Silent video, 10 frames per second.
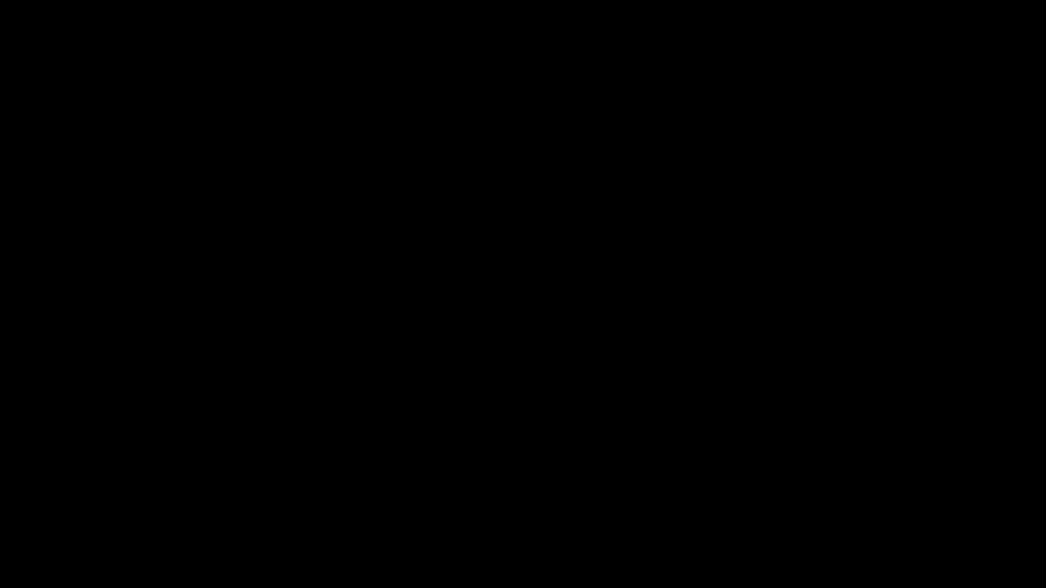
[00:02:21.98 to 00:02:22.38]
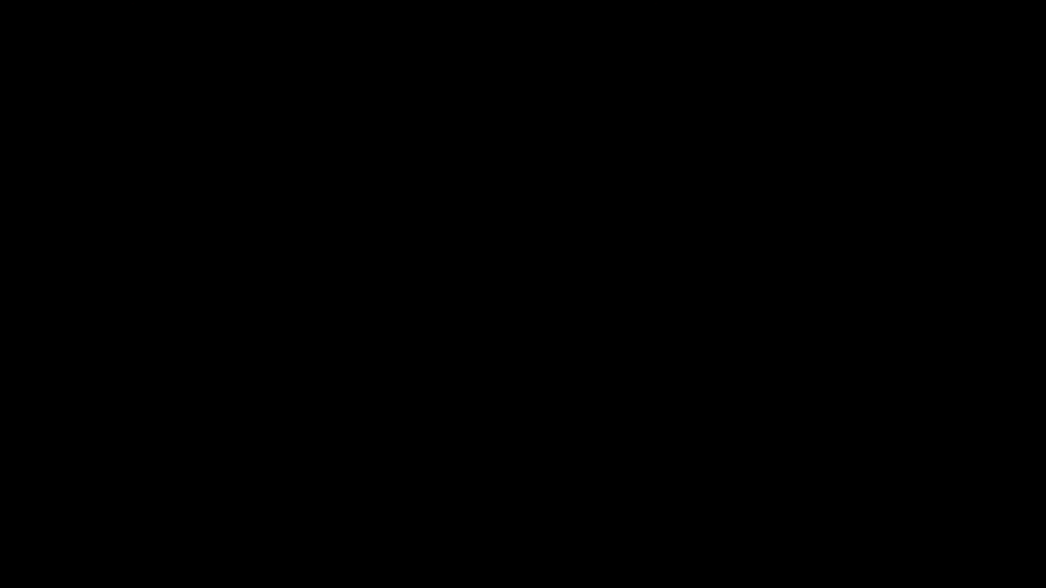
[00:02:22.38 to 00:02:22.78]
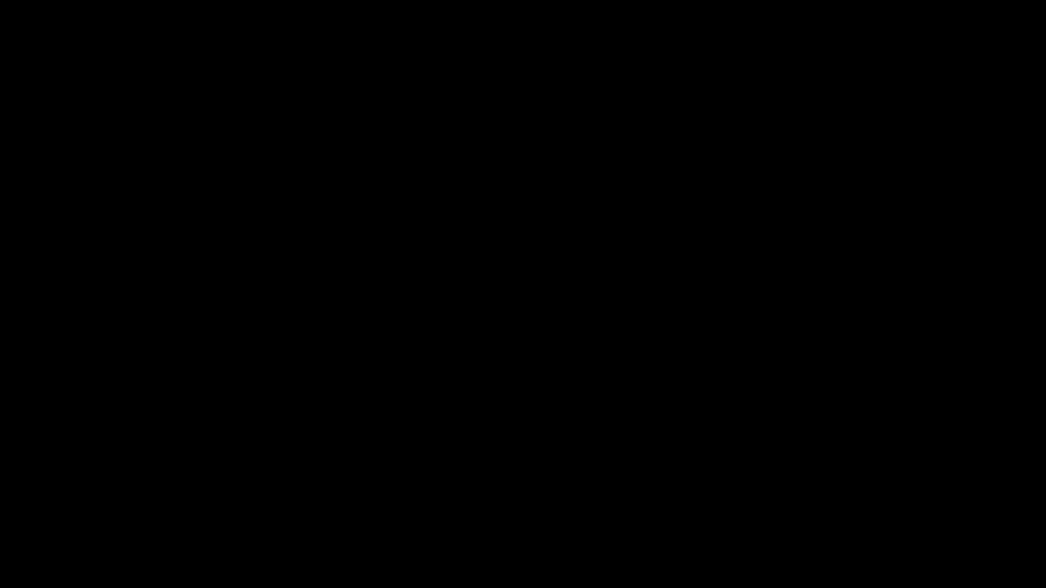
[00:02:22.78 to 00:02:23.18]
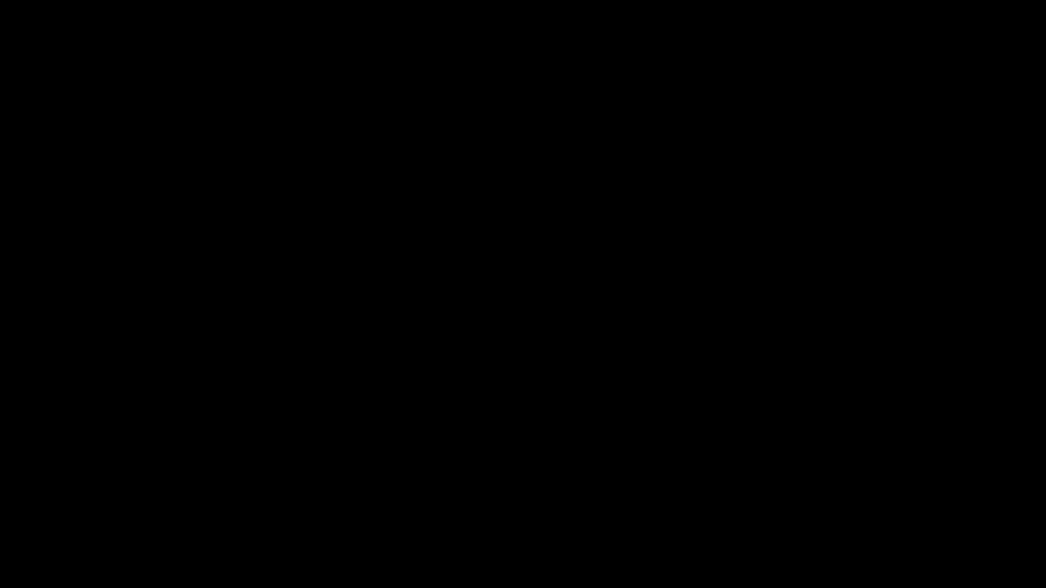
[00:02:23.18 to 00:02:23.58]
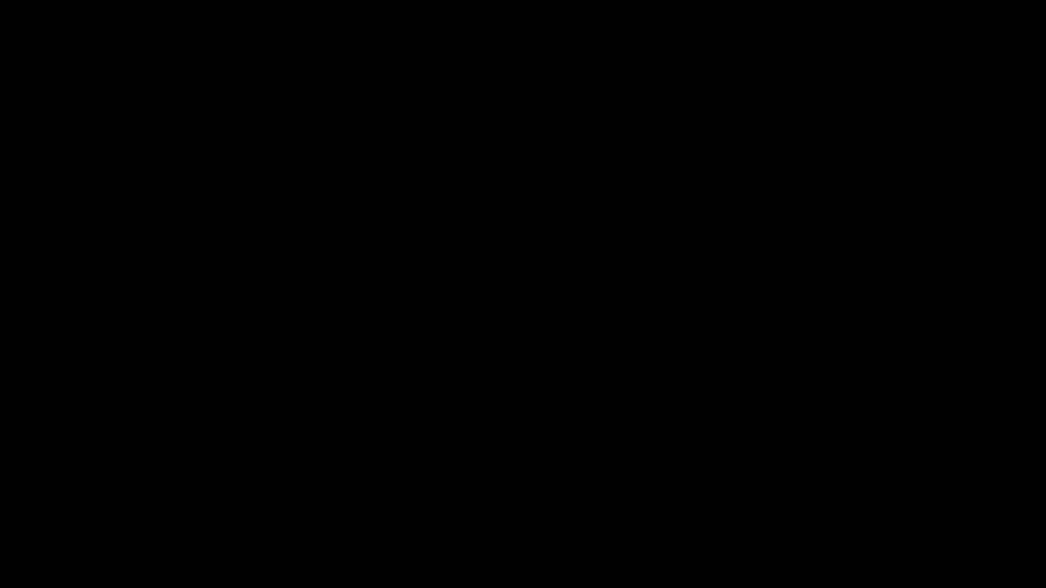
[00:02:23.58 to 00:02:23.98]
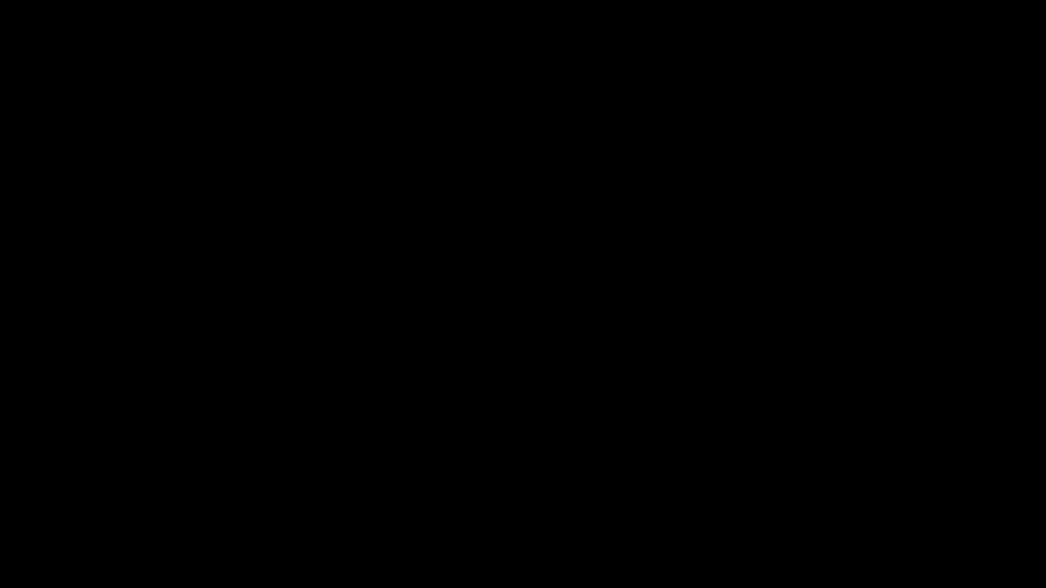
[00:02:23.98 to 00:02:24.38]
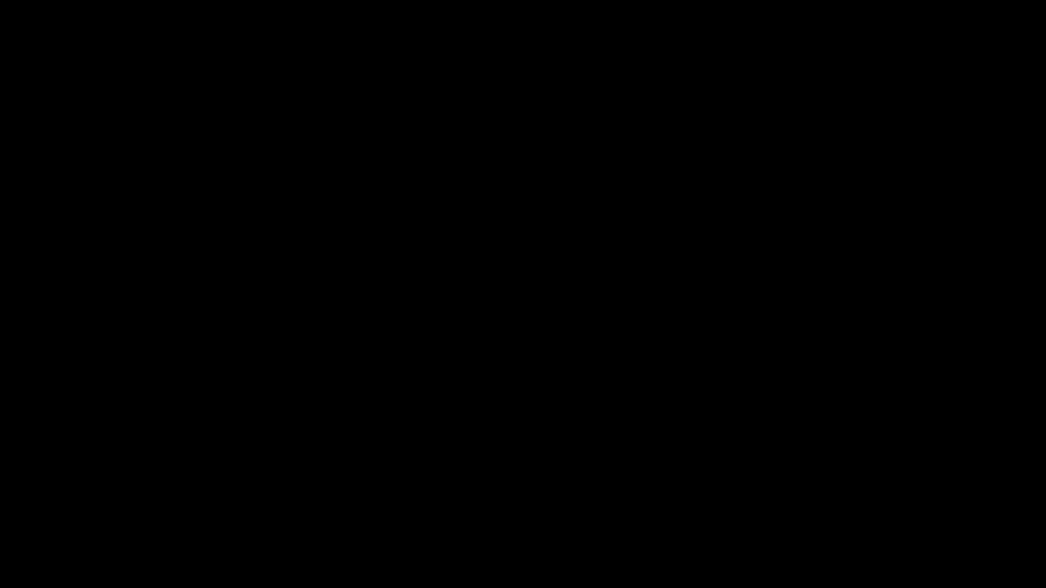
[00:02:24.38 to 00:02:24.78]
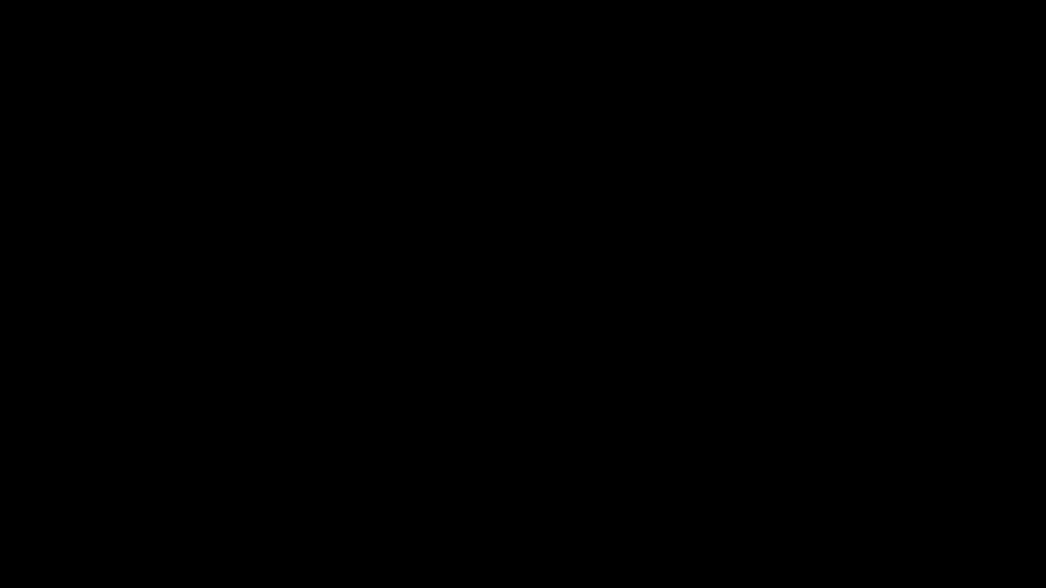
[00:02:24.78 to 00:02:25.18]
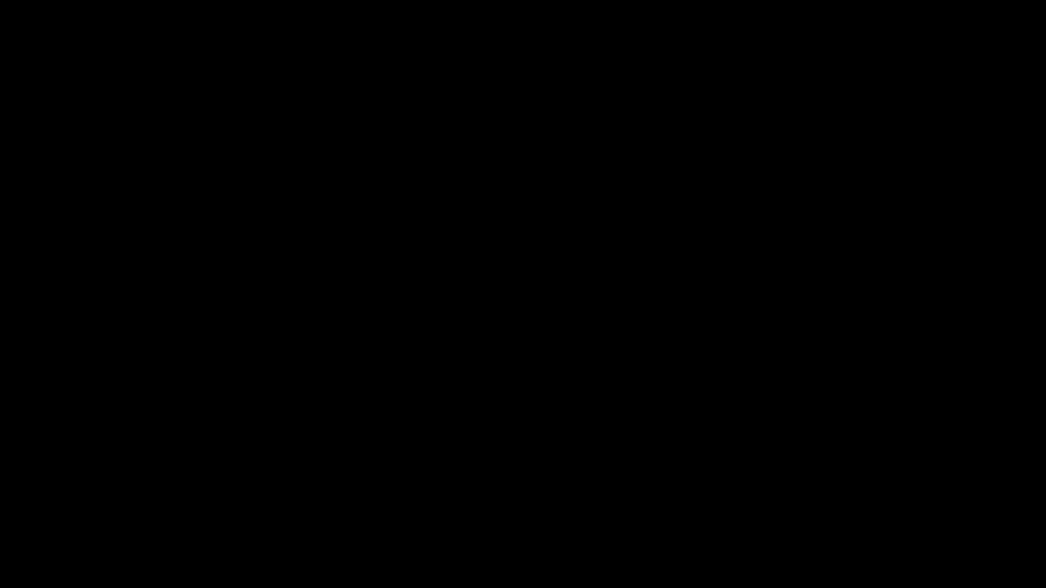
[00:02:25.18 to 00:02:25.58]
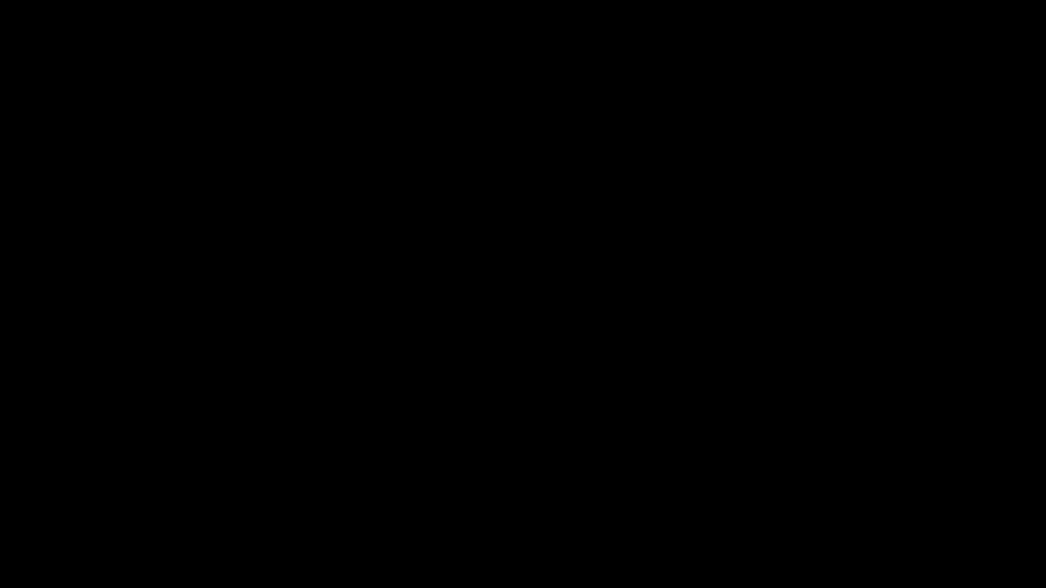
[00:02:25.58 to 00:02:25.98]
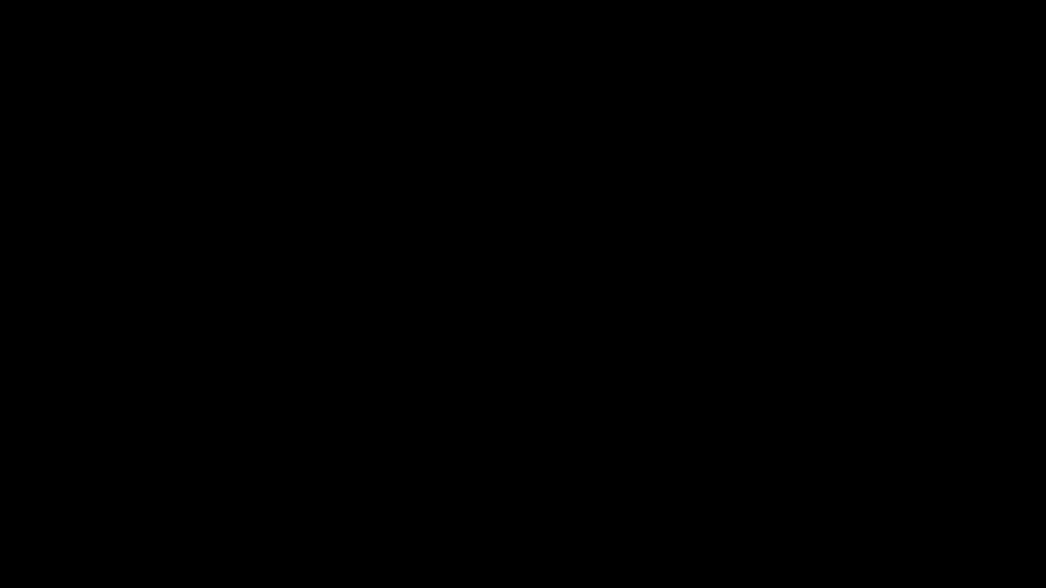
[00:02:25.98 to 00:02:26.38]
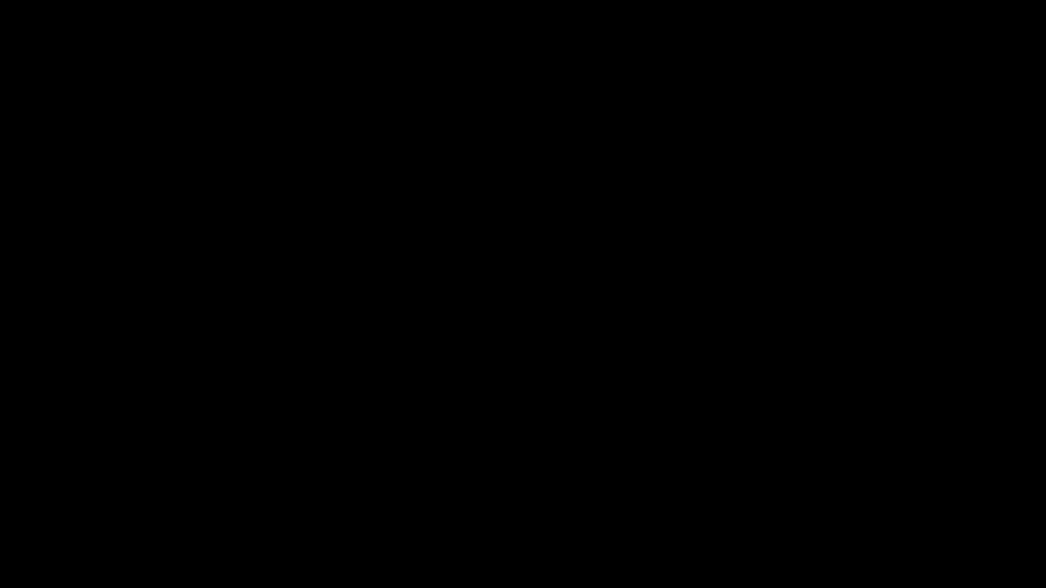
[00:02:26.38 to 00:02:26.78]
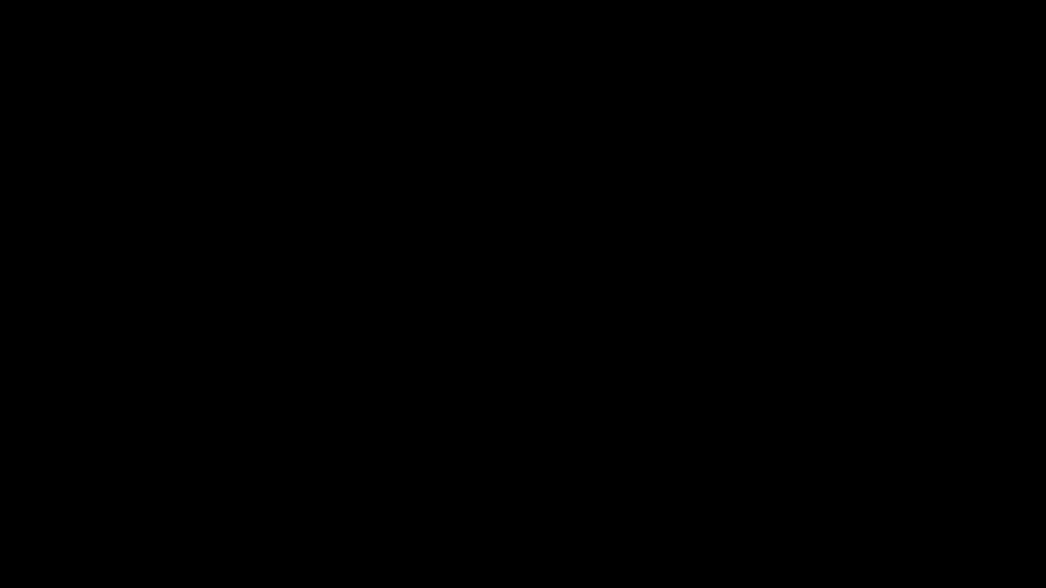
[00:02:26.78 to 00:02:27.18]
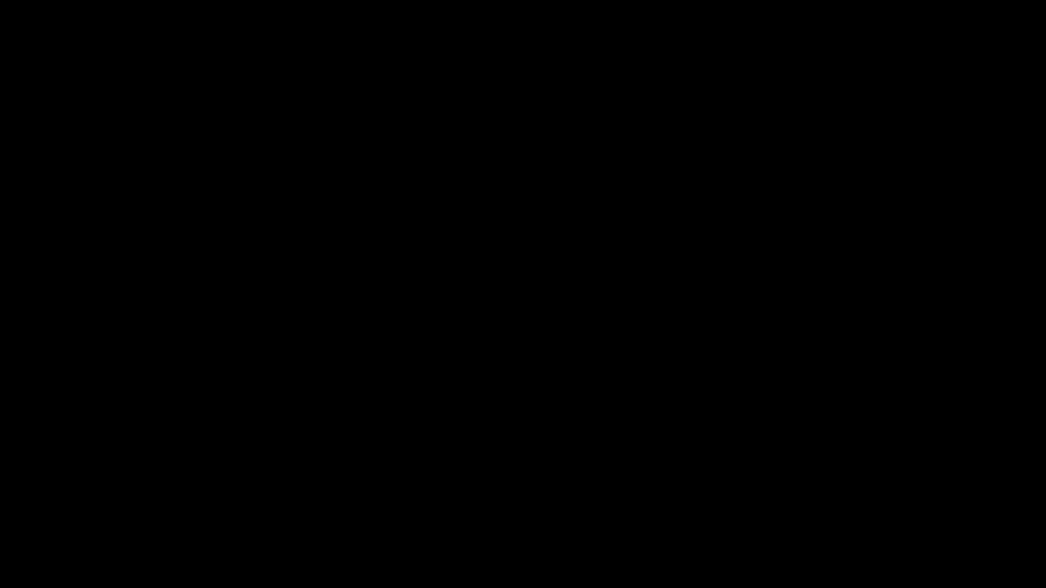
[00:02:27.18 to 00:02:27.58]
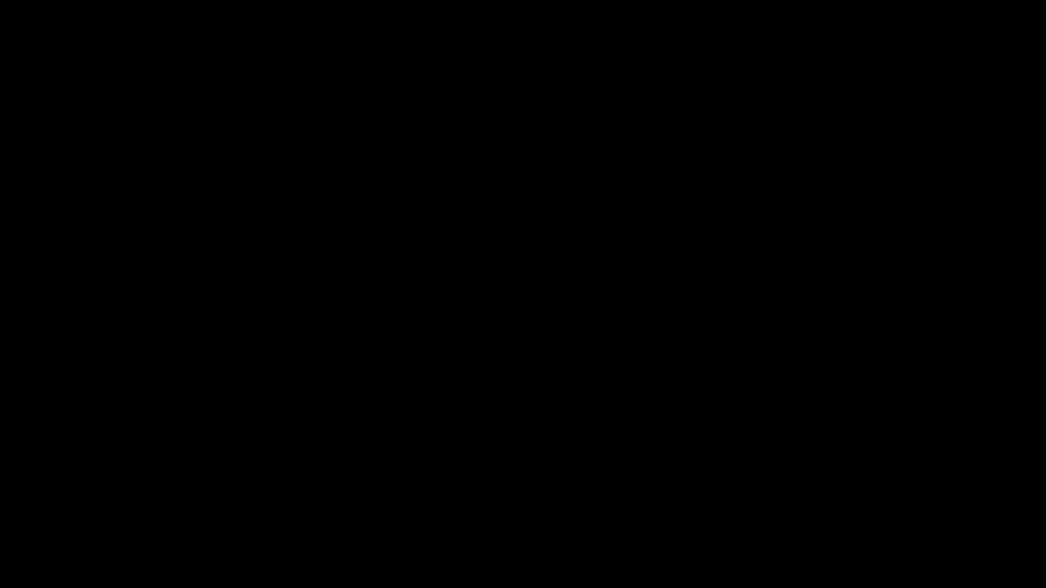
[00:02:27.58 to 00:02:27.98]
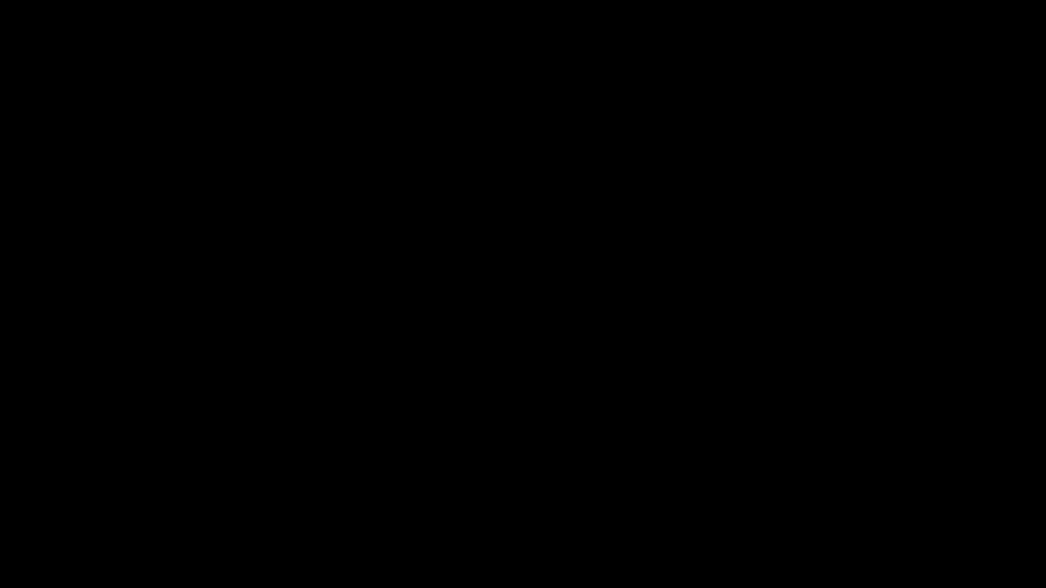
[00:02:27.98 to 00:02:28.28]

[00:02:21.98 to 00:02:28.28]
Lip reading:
Nobody's mouth can be seen.